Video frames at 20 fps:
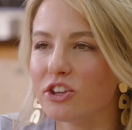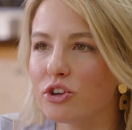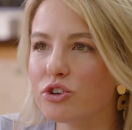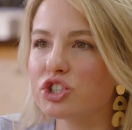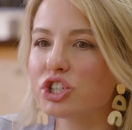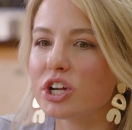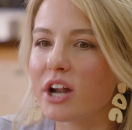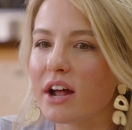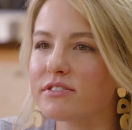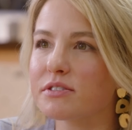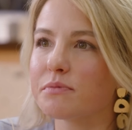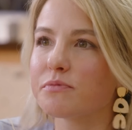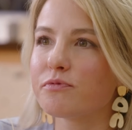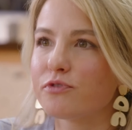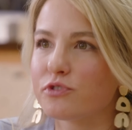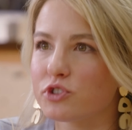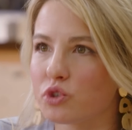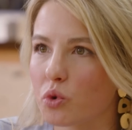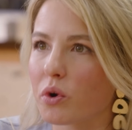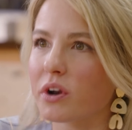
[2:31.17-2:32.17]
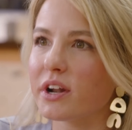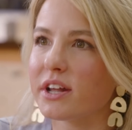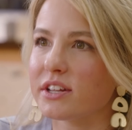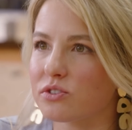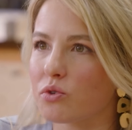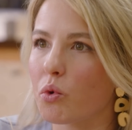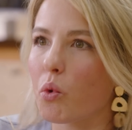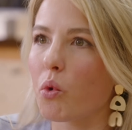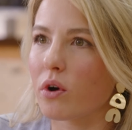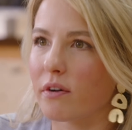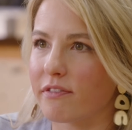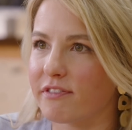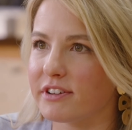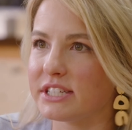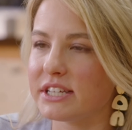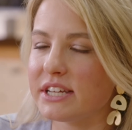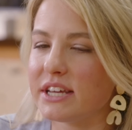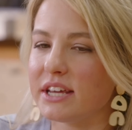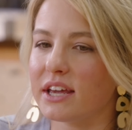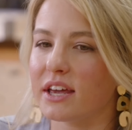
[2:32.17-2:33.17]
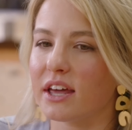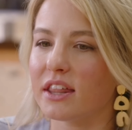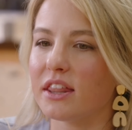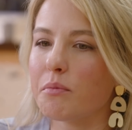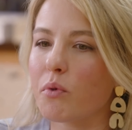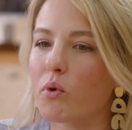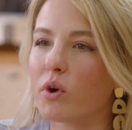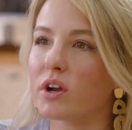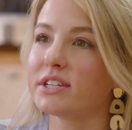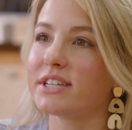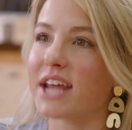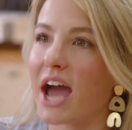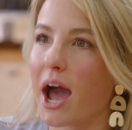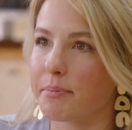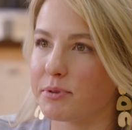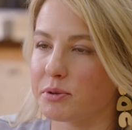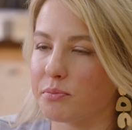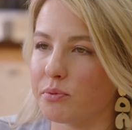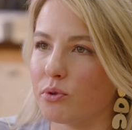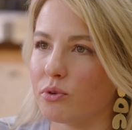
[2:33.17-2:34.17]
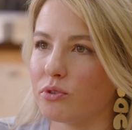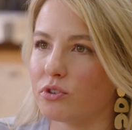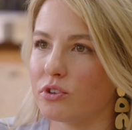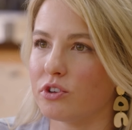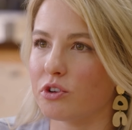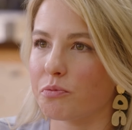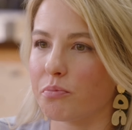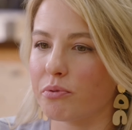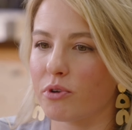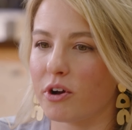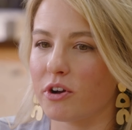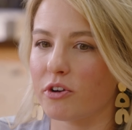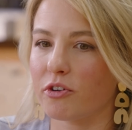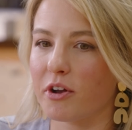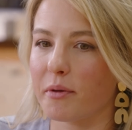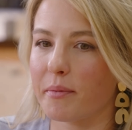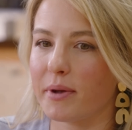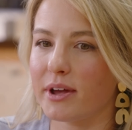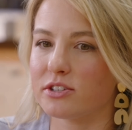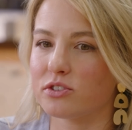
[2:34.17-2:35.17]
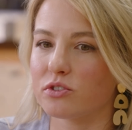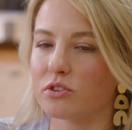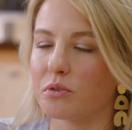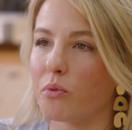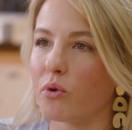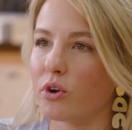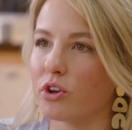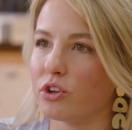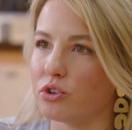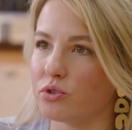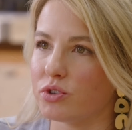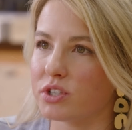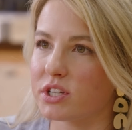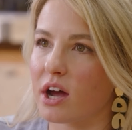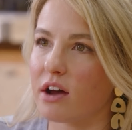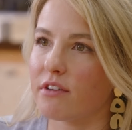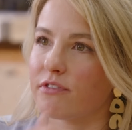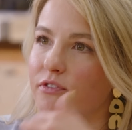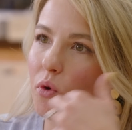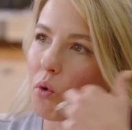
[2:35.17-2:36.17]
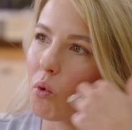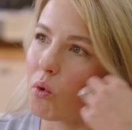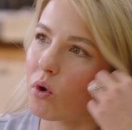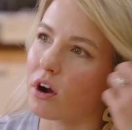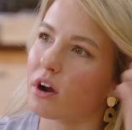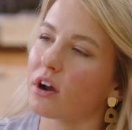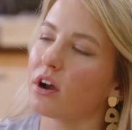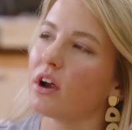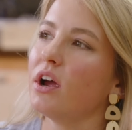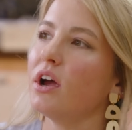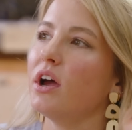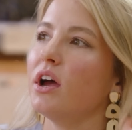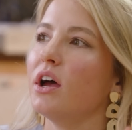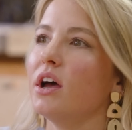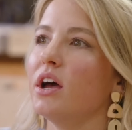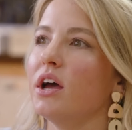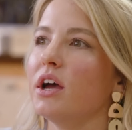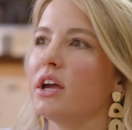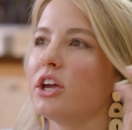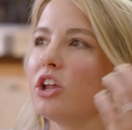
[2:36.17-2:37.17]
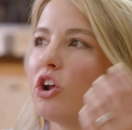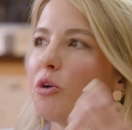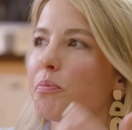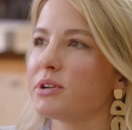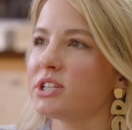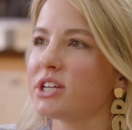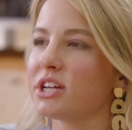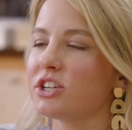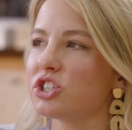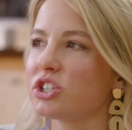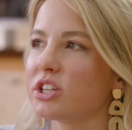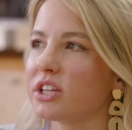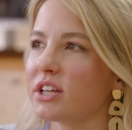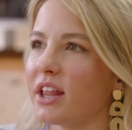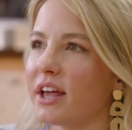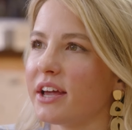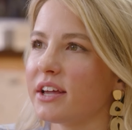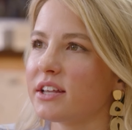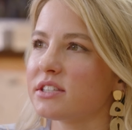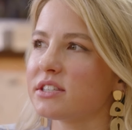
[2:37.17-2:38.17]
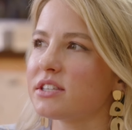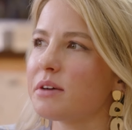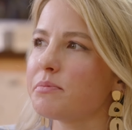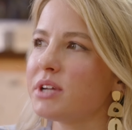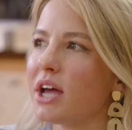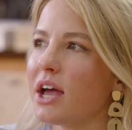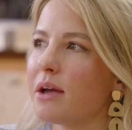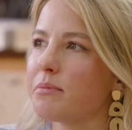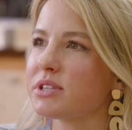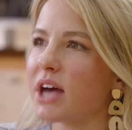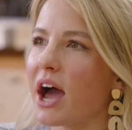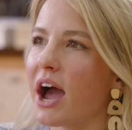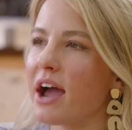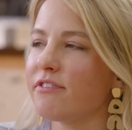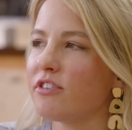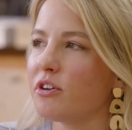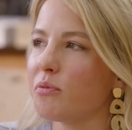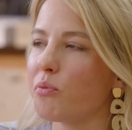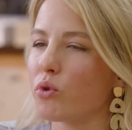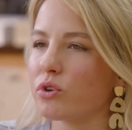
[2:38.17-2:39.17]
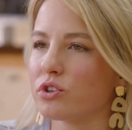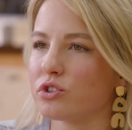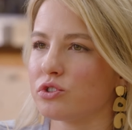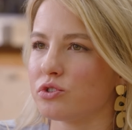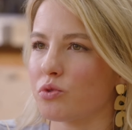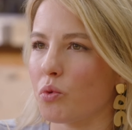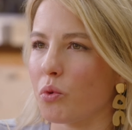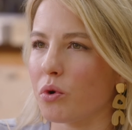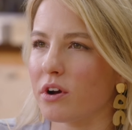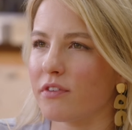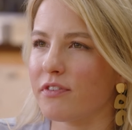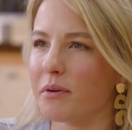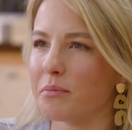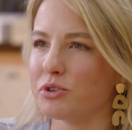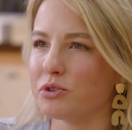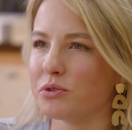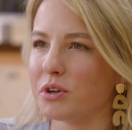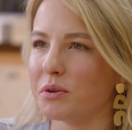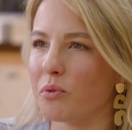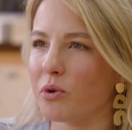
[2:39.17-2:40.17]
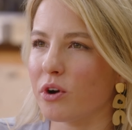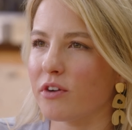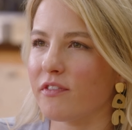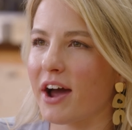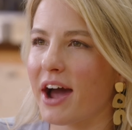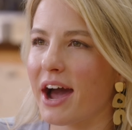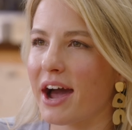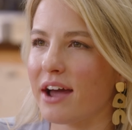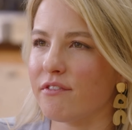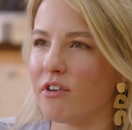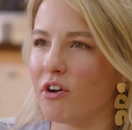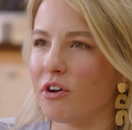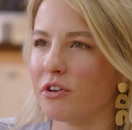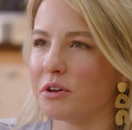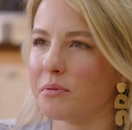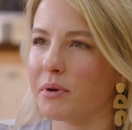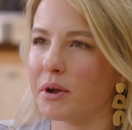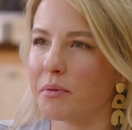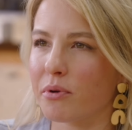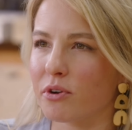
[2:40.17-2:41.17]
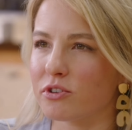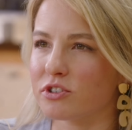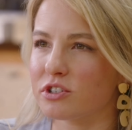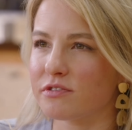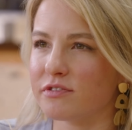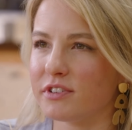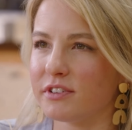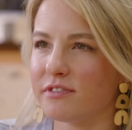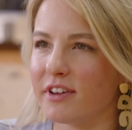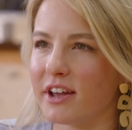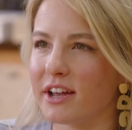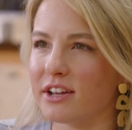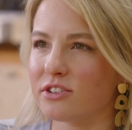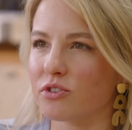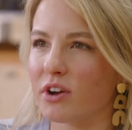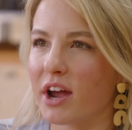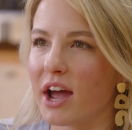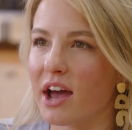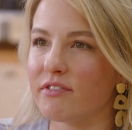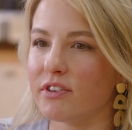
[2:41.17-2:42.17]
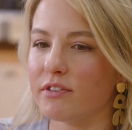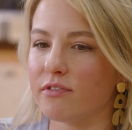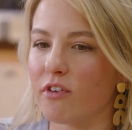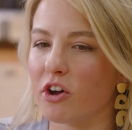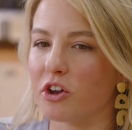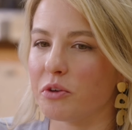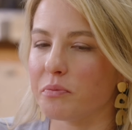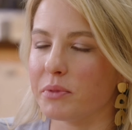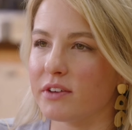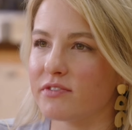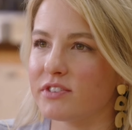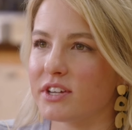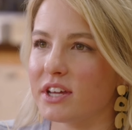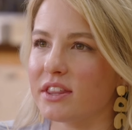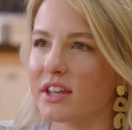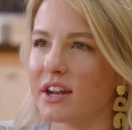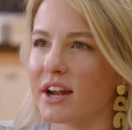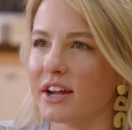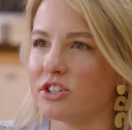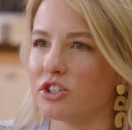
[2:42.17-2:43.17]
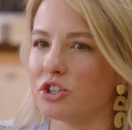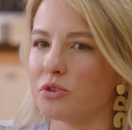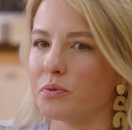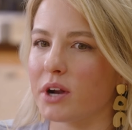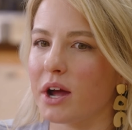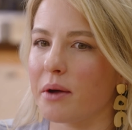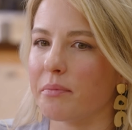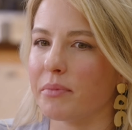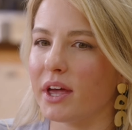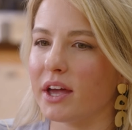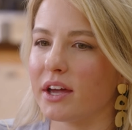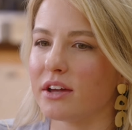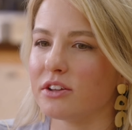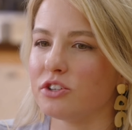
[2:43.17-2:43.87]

you should have some soreness or fatigue and the more adaptable your program is or the more you do stuff or you know, potentially like sometimes I feel more sore if I'm doing more of a high volume hypertrophy phase or heavy volume lifting than I do when I'm like